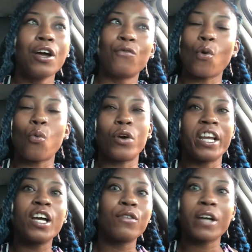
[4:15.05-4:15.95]
for
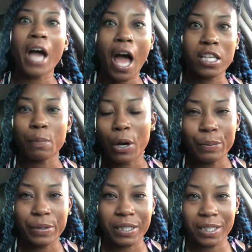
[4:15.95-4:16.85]
whatever God's
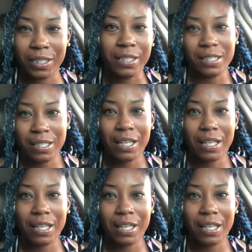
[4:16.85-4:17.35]
purpose is.